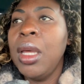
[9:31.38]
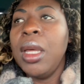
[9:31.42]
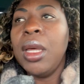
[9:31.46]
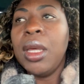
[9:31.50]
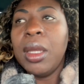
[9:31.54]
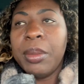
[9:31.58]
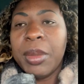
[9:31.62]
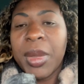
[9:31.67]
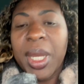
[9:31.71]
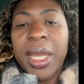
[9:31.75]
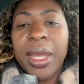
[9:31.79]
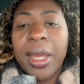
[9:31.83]

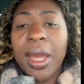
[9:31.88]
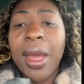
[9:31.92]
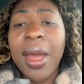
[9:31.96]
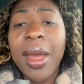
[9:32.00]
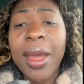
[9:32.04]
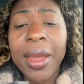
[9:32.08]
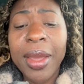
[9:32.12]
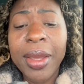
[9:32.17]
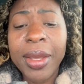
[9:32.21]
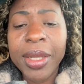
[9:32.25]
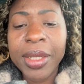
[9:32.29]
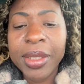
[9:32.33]

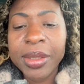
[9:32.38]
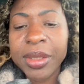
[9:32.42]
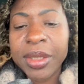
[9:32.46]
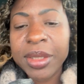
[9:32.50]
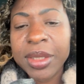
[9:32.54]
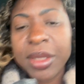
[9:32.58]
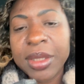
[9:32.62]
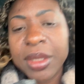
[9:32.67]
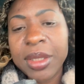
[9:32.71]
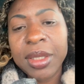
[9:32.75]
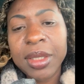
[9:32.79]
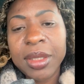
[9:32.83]
height,
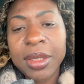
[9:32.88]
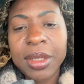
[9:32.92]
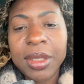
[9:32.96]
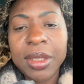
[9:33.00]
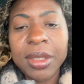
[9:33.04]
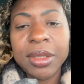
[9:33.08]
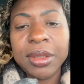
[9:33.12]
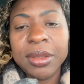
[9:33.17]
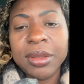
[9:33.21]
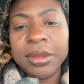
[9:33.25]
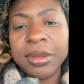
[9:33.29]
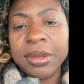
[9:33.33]
and
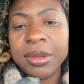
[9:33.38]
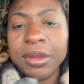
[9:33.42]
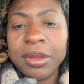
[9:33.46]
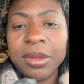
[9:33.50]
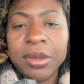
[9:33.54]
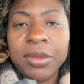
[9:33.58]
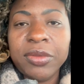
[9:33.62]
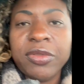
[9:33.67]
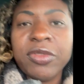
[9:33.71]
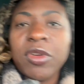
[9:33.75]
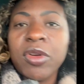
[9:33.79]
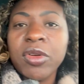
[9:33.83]
then
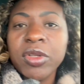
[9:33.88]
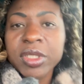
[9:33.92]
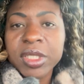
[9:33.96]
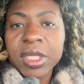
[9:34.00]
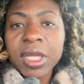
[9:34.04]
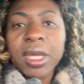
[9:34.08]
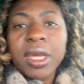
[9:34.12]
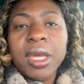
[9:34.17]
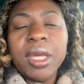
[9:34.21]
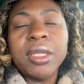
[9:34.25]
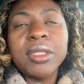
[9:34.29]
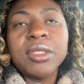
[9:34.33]
of course I
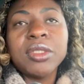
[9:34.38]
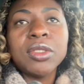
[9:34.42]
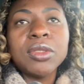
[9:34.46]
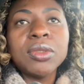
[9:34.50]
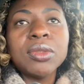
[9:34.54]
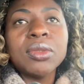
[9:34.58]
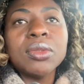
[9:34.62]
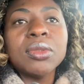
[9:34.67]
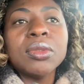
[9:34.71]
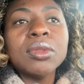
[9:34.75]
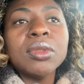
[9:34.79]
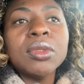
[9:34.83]
had
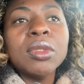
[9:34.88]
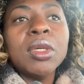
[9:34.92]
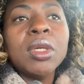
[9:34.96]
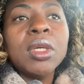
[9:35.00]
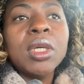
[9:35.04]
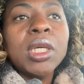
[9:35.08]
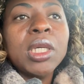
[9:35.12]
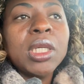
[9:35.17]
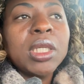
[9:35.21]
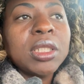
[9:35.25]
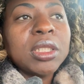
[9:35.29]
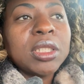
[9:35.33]
to
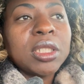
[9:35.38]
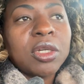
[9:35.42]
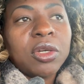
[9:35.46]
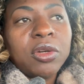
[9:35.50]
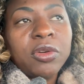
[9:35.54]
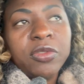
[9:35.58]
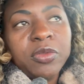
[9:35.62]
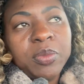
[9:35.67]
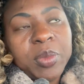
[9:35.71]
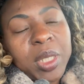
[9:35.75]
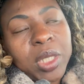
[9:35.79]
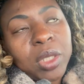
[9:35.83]
take
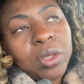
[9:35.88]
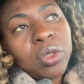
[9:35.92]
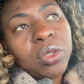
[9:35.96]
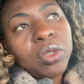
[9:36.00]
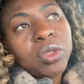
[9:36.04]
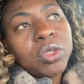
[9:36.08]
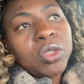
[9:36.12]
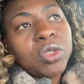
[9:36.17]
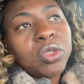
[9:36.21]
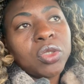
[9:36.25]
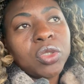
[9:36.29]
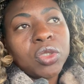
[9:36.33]
off my
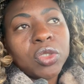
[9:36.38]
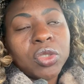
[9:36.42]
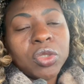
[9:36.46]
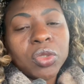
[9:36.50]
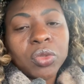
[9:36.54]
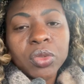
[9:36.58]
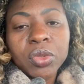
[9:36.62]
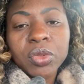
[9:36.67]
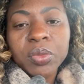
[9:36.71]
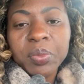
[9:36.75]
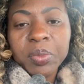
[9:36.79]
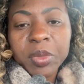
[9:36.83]
clothes so she
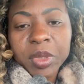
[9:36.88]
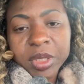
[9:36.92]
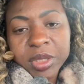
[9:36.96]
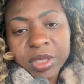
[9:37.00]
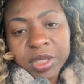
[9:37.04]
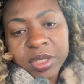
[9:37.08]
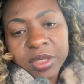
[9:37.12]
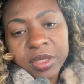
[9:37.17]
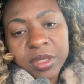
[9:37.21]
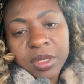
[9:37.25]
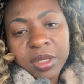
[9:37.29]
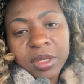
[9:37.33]
could
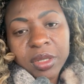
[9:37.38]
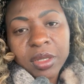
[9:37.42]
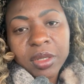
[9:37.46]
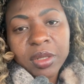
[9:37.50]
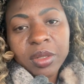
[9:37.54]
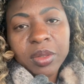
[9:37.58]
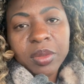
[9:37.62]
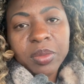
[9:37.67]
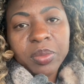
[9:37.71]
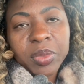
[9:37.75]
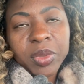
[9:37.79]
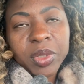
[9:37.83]
measure
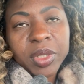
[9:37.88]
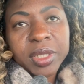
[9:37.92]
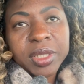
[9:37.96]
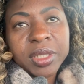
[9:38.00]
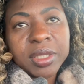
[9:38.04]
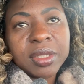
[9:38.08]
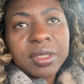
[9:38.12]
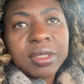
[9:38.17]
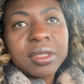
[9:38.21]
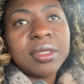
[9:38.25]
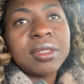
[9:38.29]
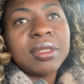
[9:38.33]
the
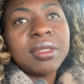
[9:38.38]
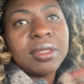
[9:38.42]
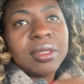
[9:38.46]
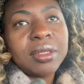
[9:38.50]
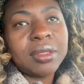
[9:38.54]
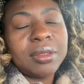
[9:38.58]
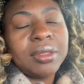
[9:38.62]
breasts.